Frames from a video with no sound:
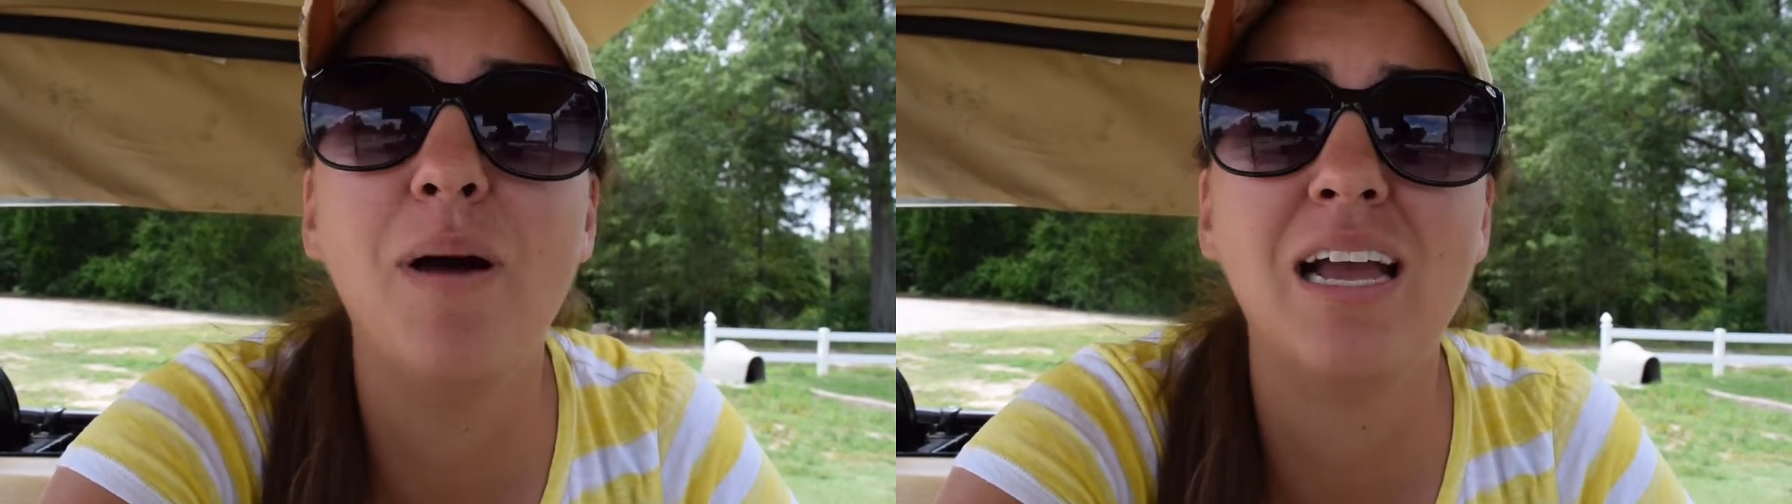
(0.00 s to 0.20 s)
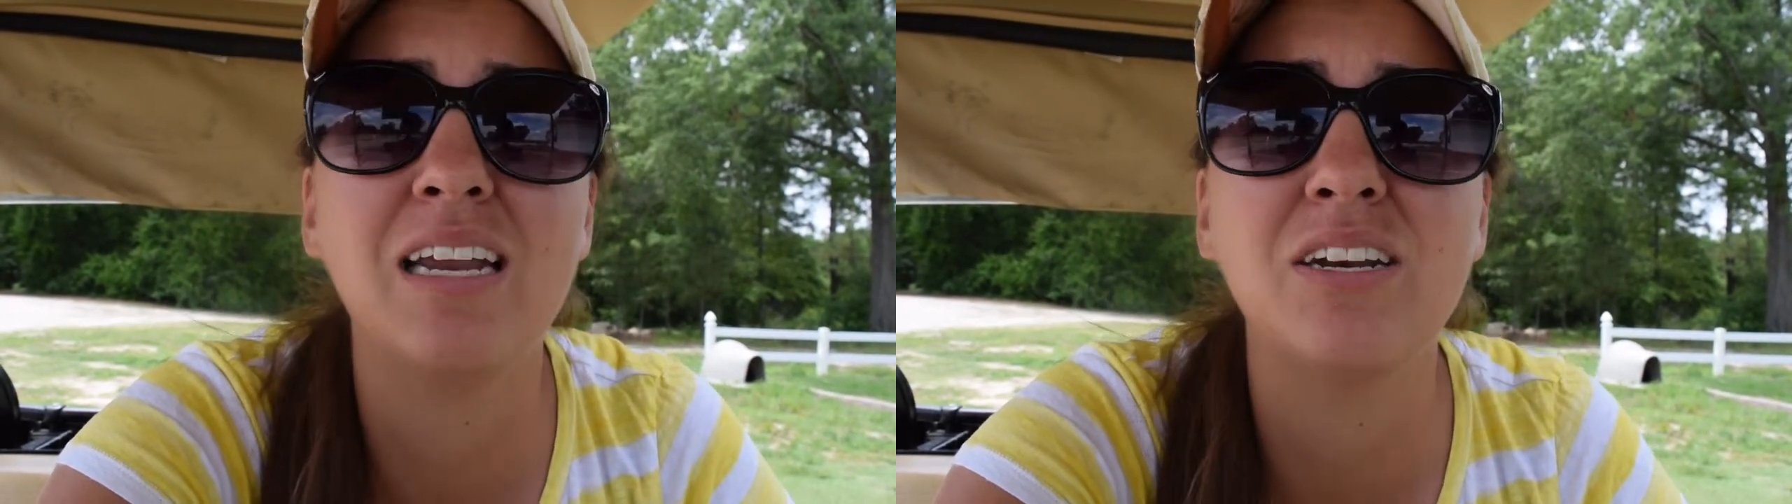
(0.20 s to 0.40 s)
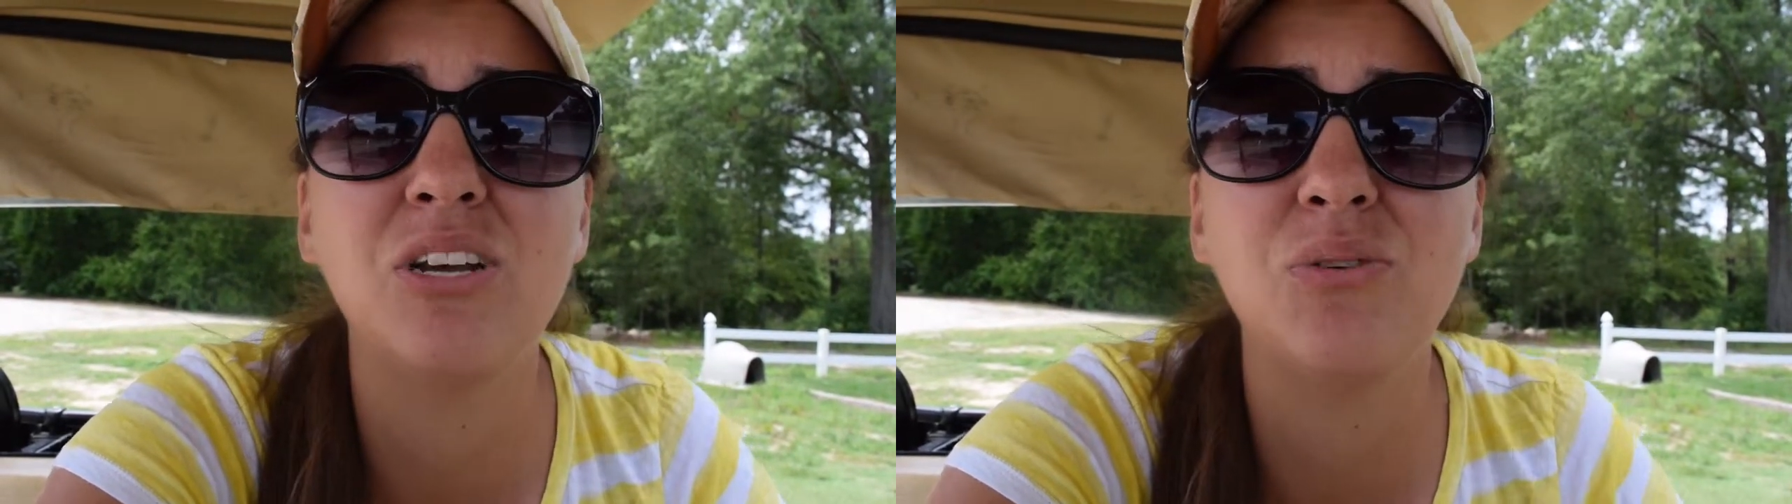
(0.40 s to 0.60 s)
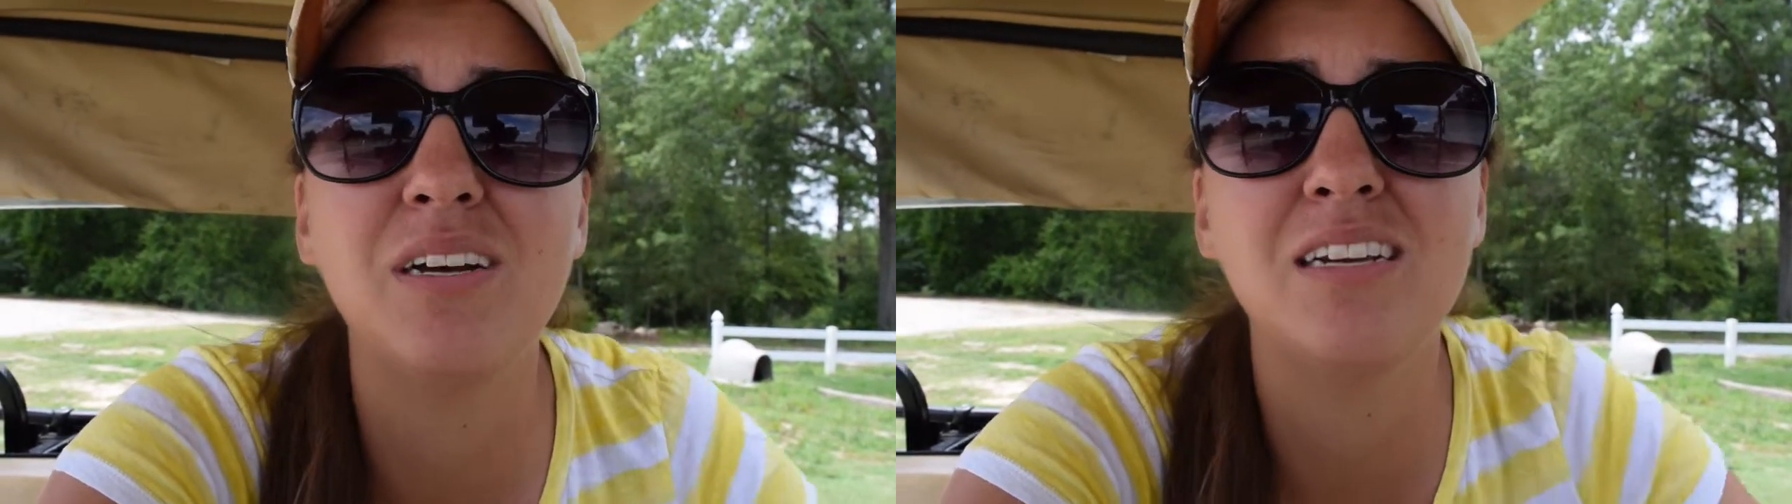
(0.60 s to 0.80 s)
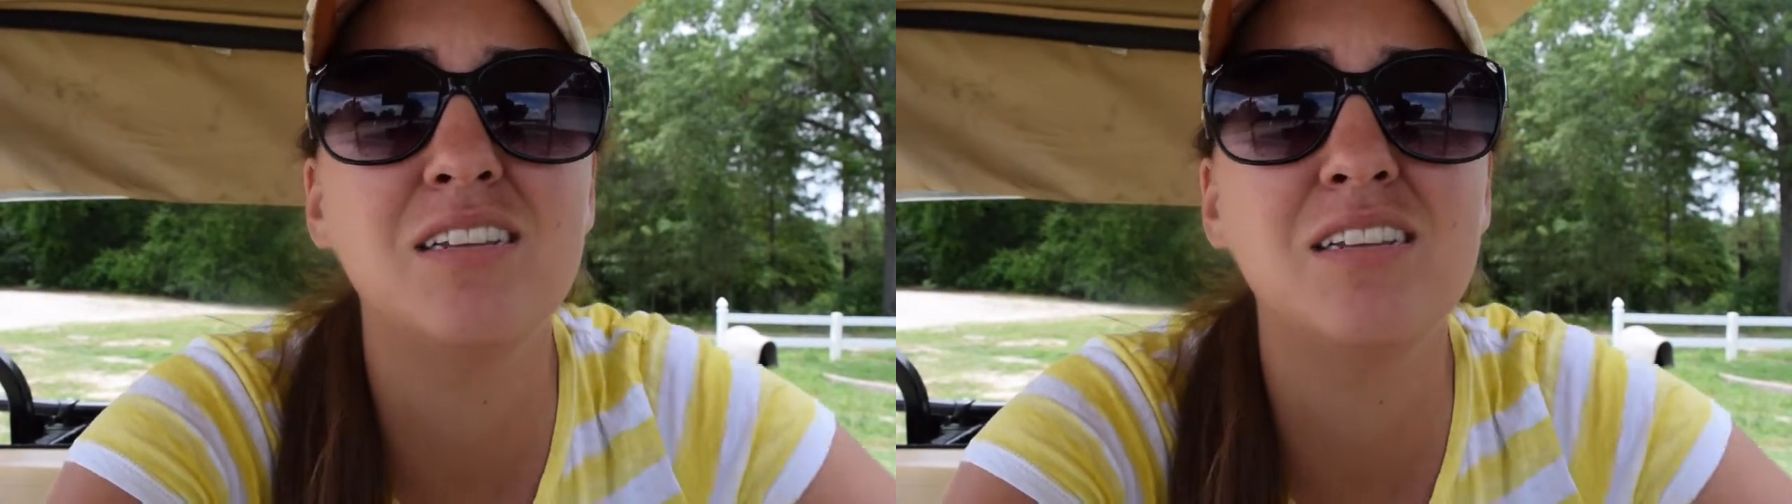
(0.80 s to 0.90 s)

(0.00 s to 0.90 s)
I can do it.